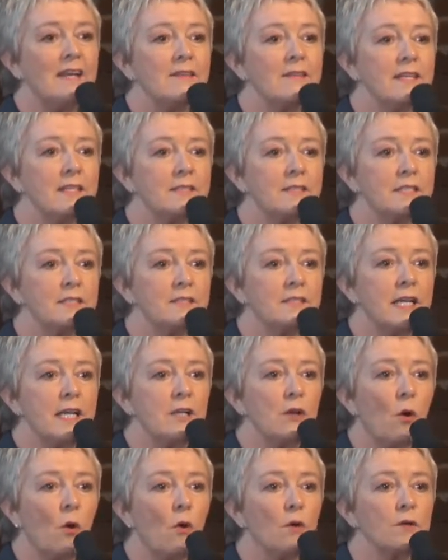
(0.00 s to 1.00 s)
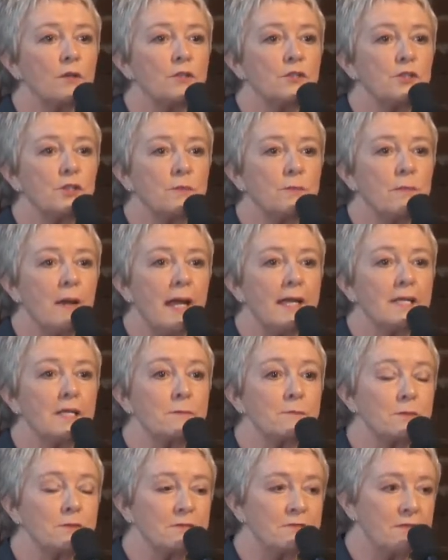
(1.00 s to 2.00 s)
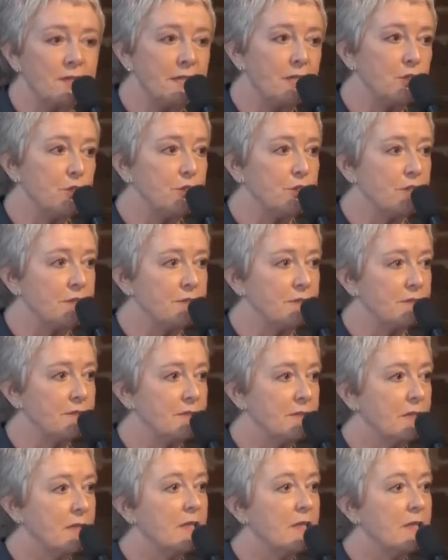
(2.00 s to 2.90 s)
This is in order to make a provision